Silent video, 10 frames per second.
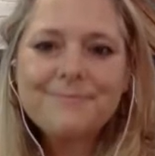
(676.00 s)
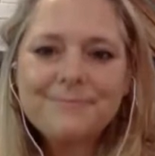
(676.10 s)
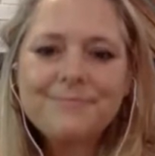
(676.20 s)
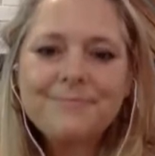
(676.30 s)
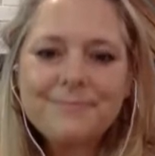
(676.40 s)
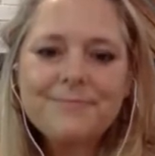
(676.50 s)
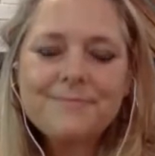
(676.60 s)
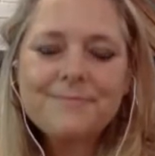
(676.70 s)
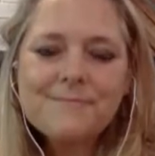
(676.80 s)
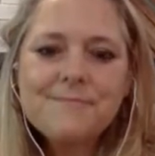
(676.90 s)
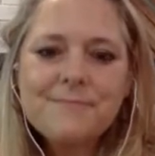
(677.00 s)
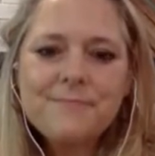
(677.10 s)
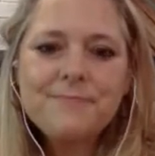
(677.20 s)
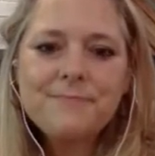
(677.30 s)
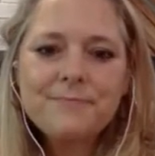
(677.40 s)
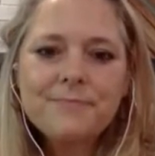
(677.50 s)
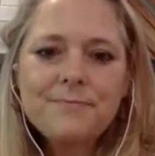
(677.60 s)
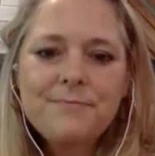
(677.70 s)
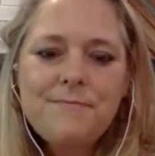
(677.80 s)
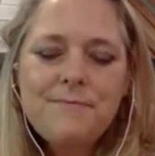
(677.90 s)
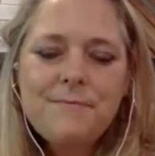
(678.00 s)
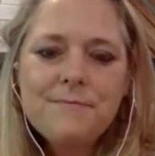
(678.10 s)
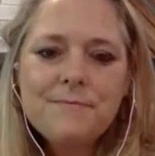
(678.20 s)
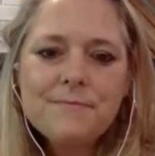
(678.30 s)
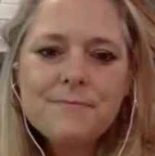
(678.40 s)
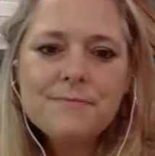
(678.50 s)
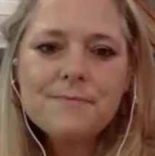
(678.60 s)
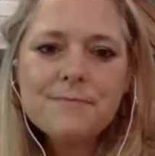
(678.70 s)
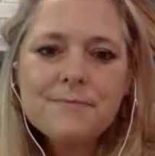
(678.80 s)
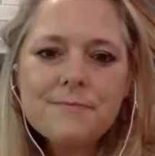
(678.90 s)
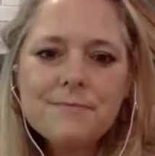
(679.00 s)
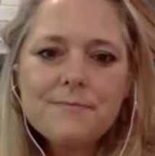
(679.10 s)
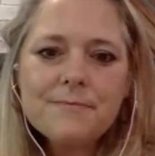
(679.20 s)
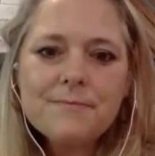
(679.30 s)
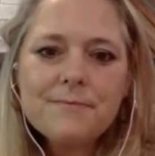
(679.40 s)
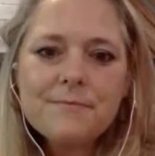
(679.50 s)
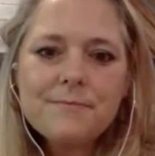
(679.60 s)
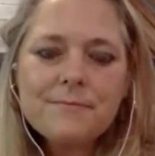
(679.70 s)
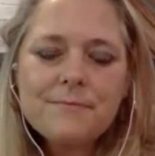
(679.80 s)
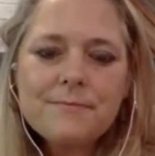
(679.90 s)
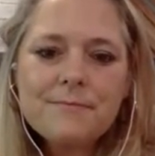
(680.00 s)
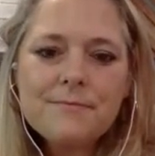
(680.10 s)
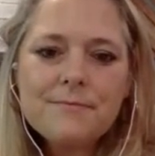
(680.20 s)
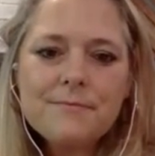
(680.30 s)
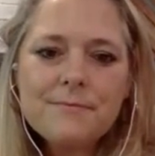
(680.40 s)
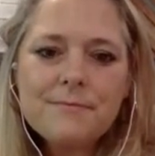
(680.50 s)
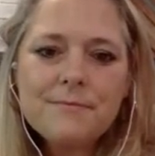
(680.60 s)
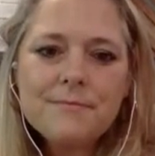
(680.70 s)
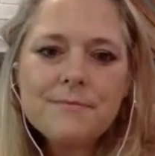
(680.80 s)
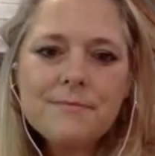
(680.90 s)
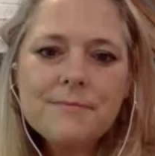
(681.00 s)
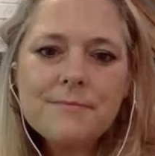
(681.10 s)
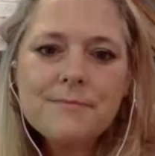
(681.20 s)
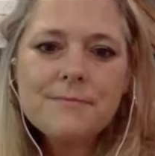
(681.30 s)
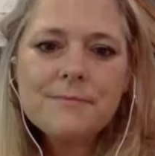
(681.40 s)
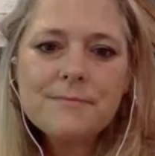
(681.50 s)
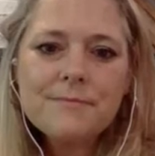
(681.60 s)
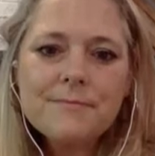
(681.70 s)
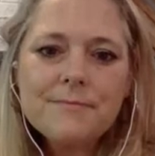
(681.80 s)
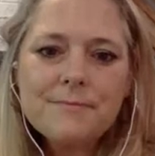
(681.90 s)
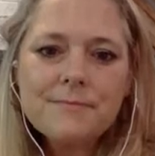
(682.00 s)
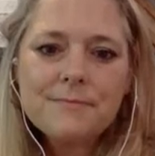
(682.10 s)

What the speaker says: No words are spoken by the person on screen.